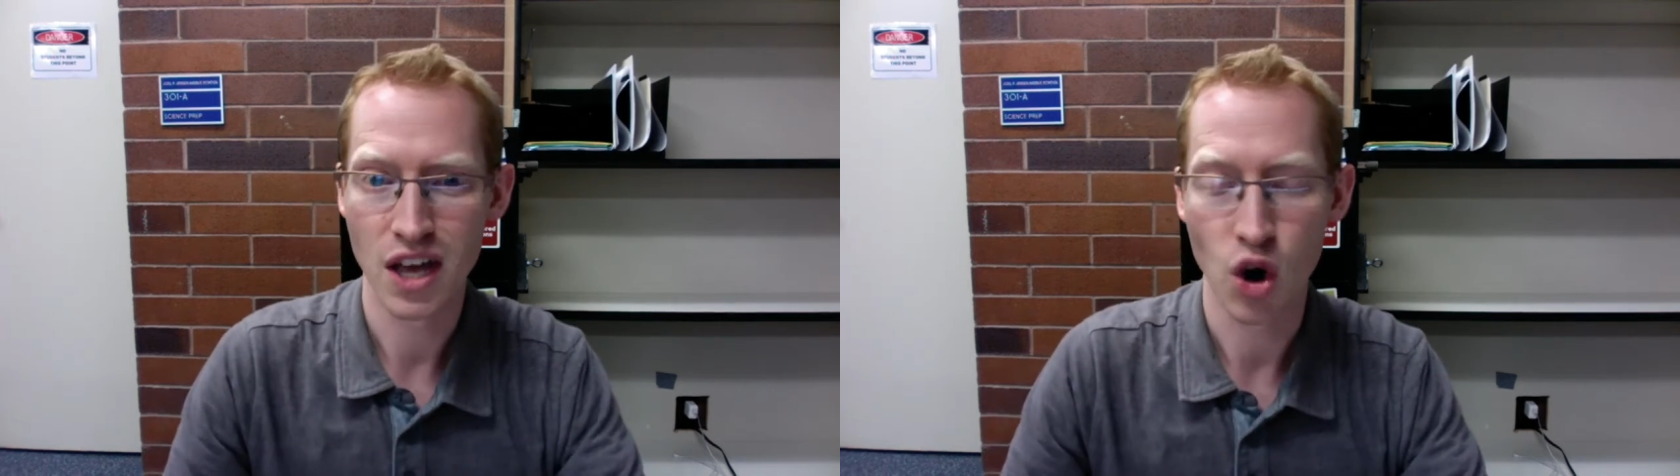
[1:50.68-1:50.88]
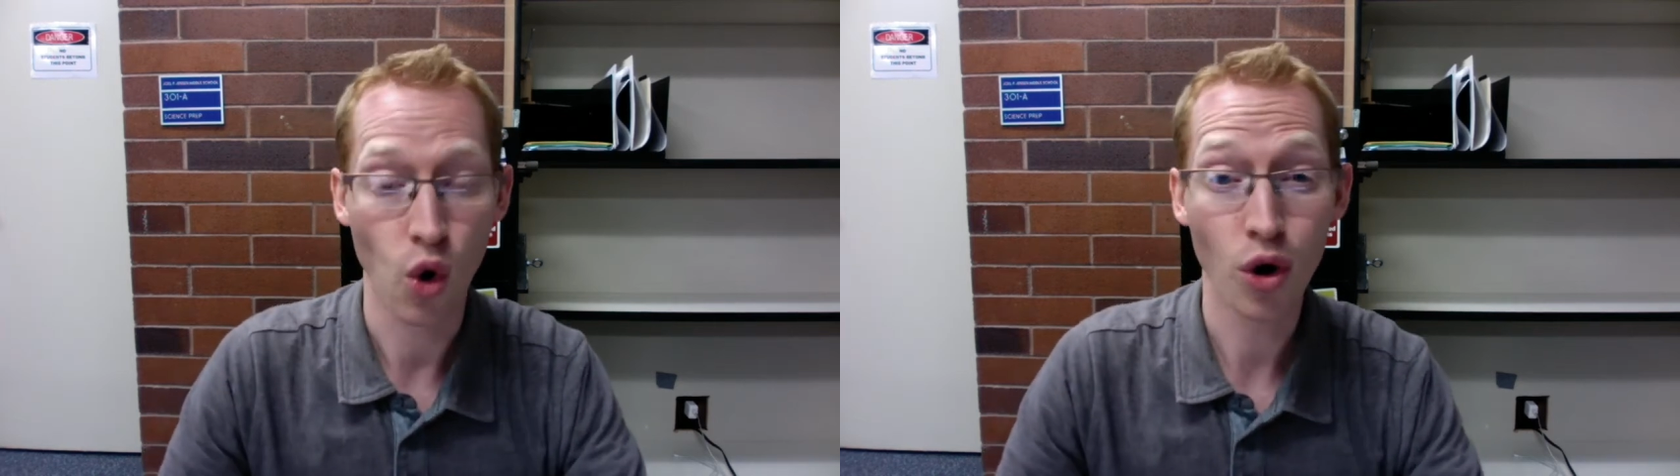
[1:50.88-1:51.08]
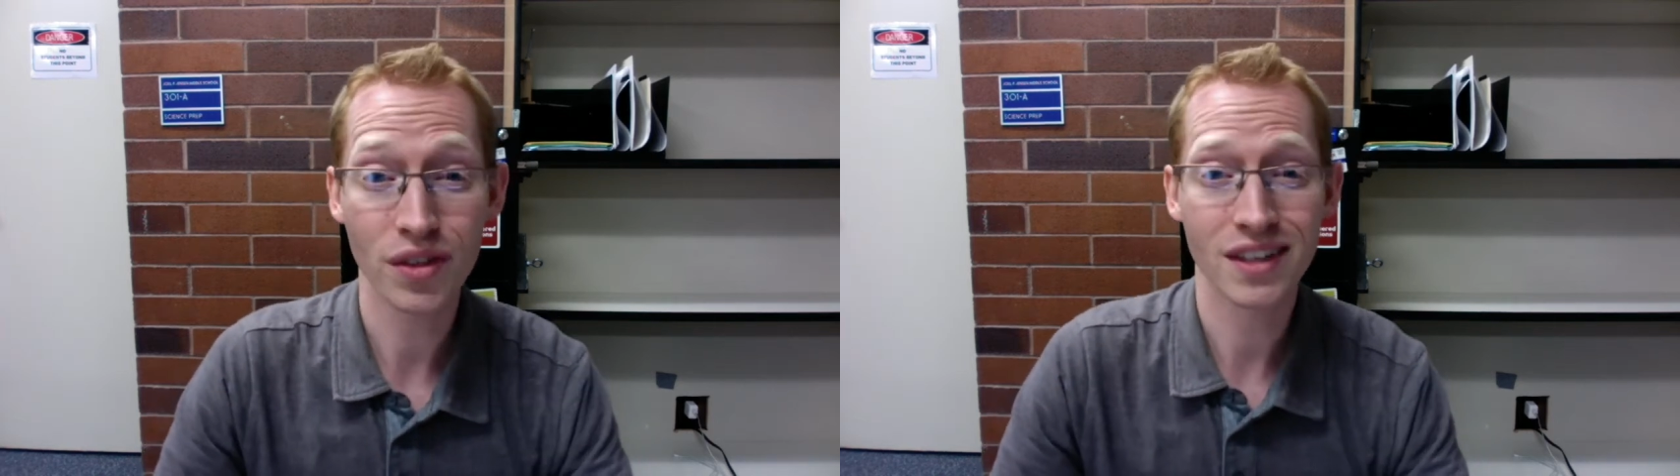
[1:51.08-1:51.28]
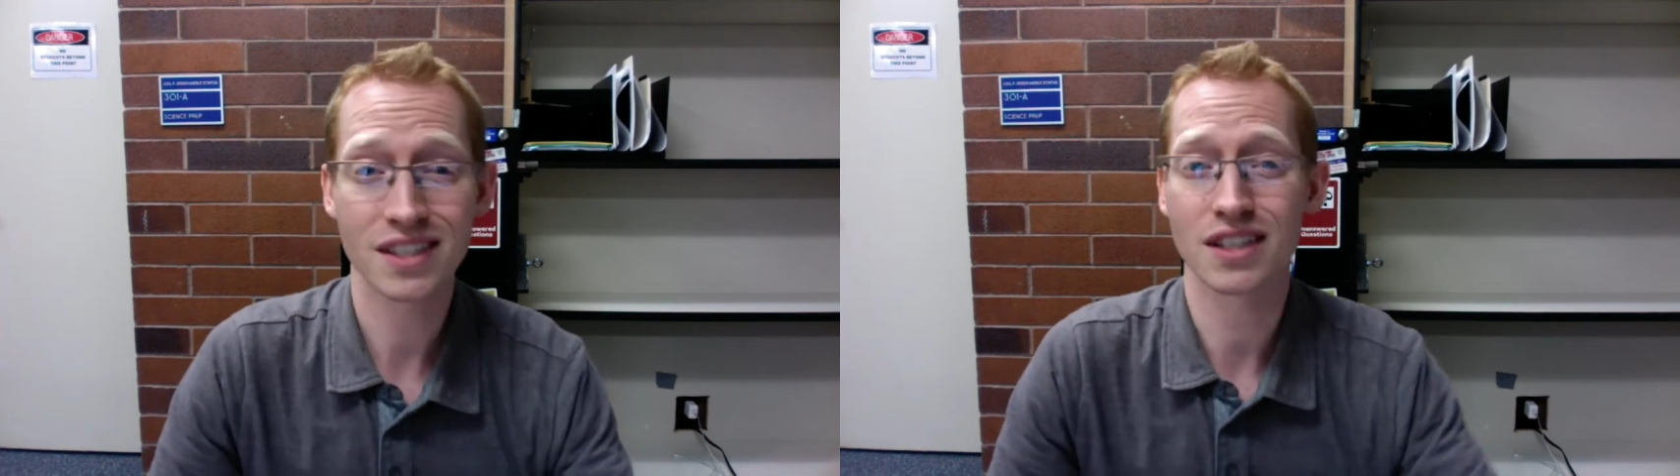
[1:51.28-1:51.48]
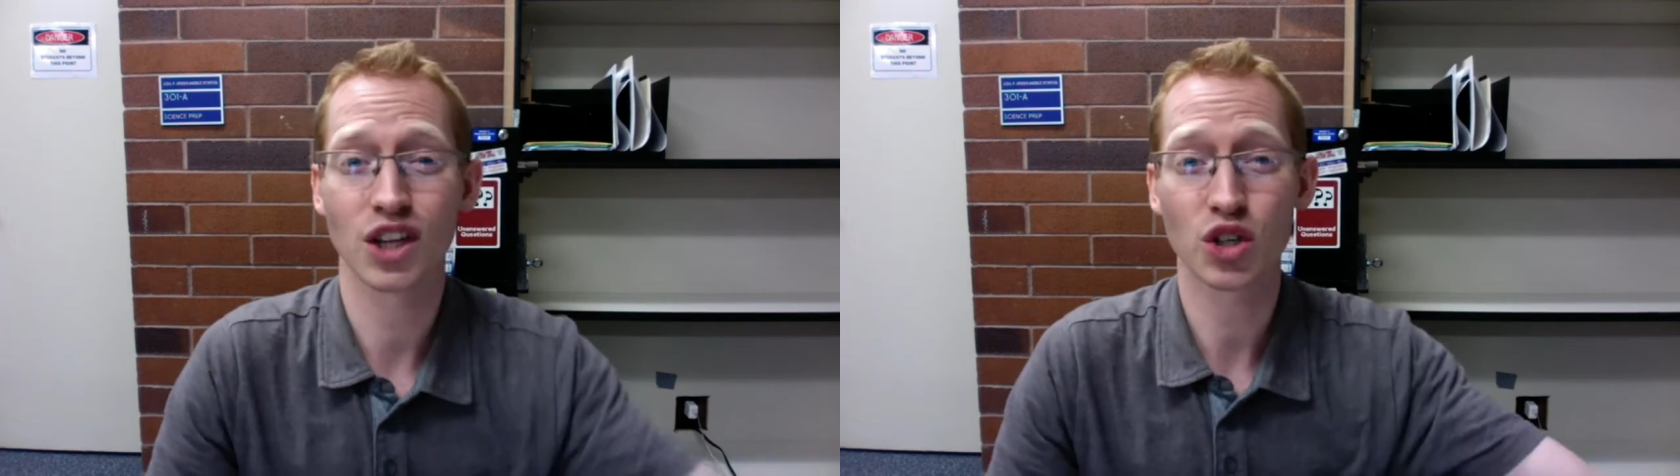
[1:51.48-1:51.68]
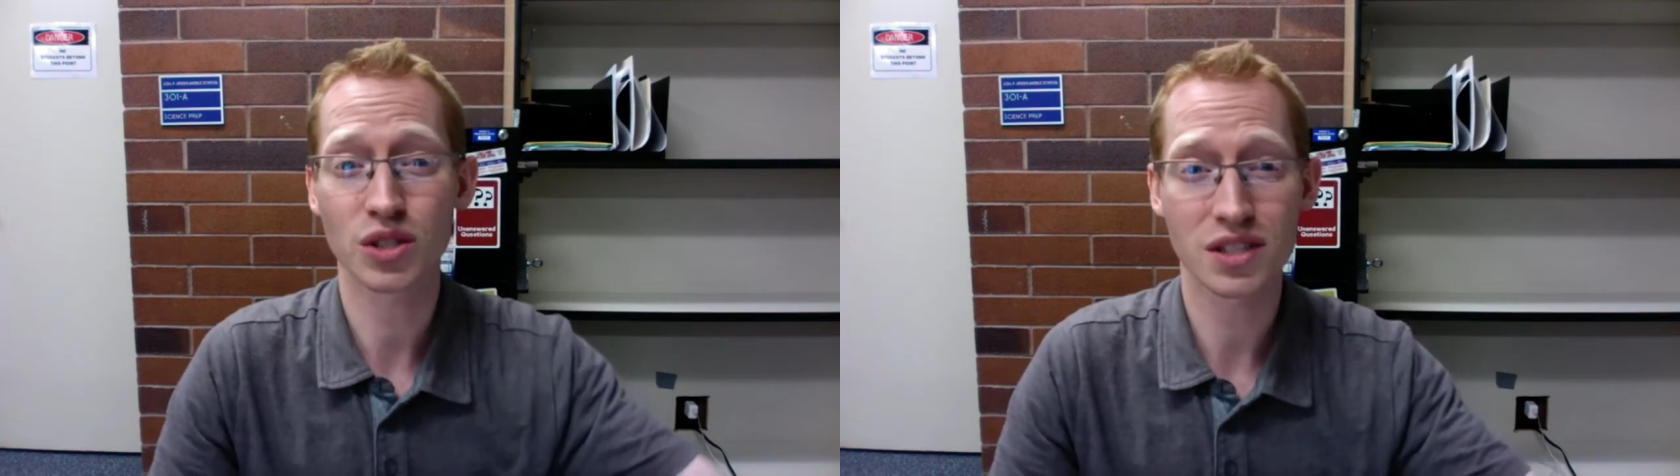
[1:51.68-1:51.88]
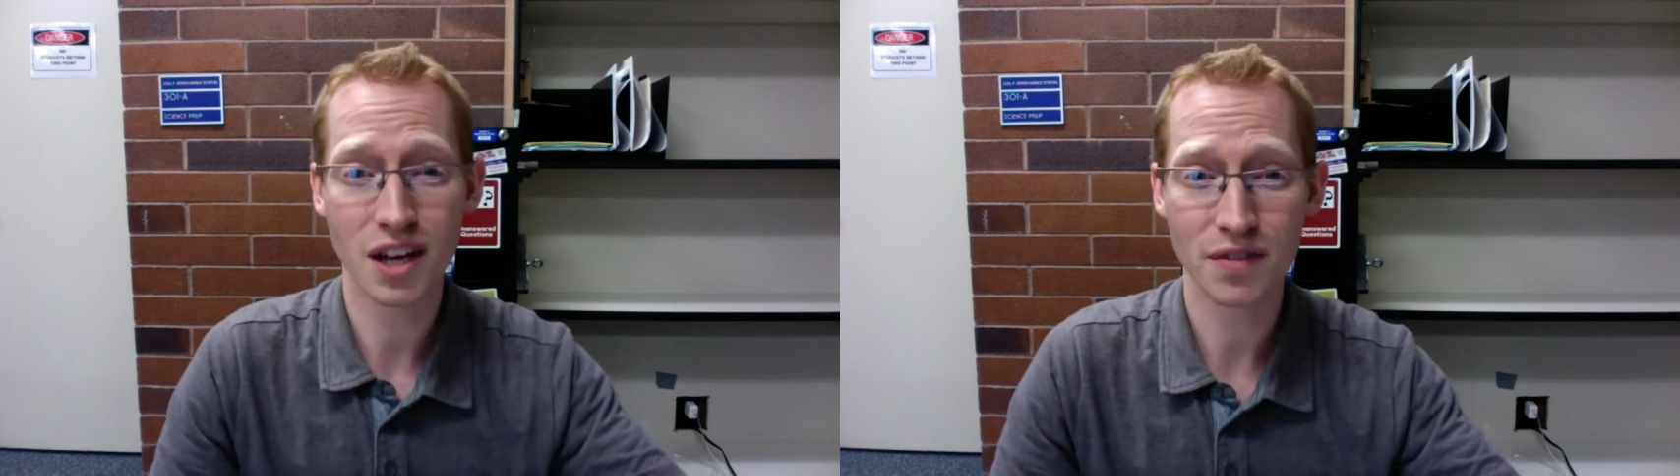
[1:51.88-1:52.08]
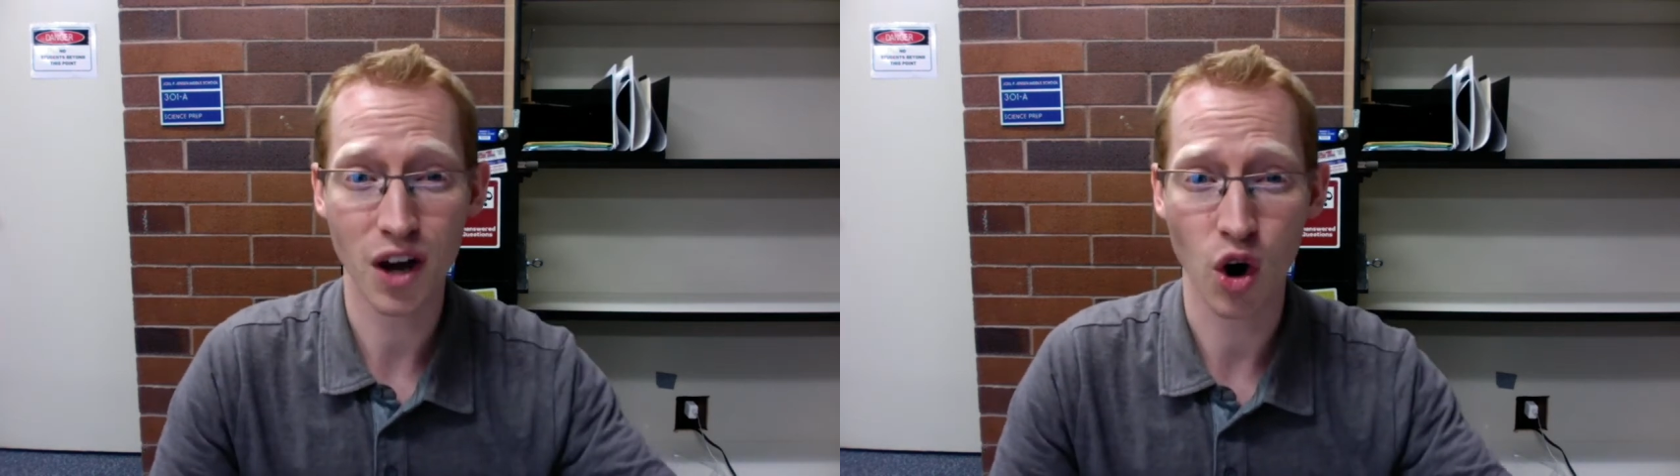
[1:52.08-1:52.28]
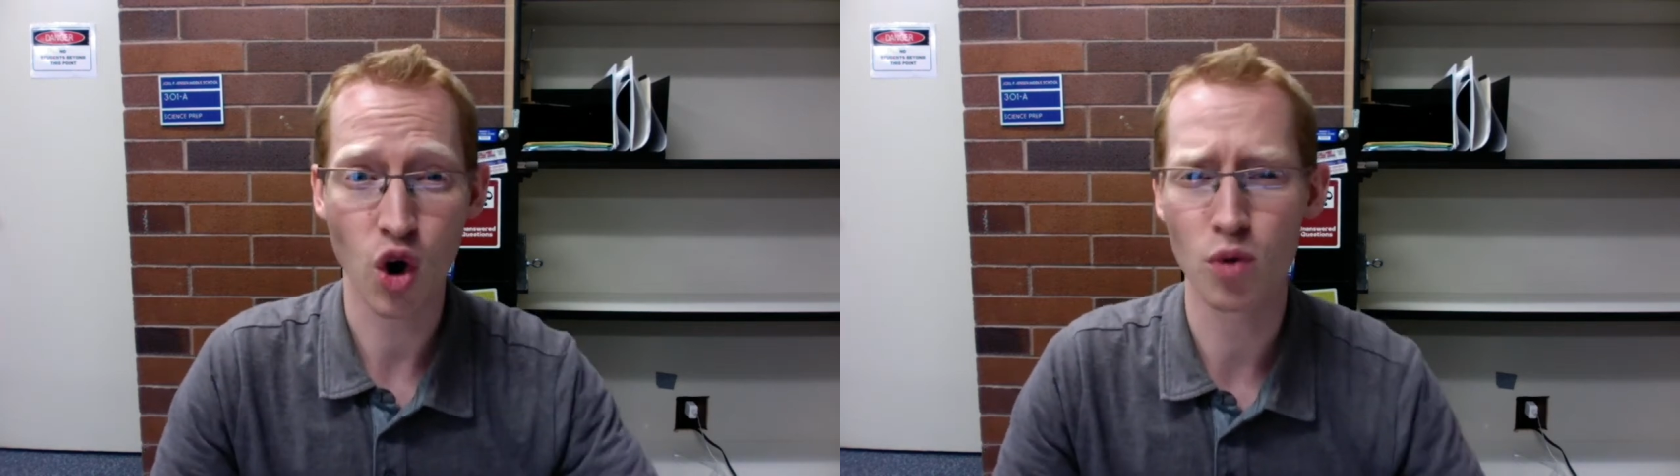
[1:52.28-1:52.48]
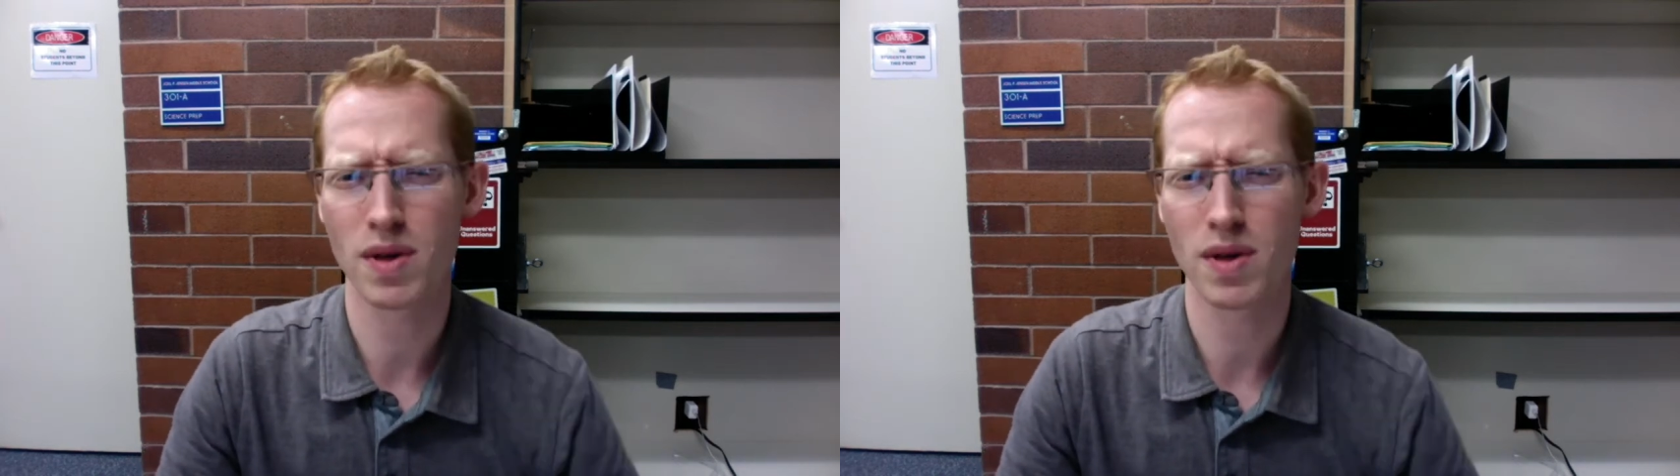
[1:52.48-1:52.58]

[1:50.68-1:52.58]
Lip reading: Or they just learn stuff at home.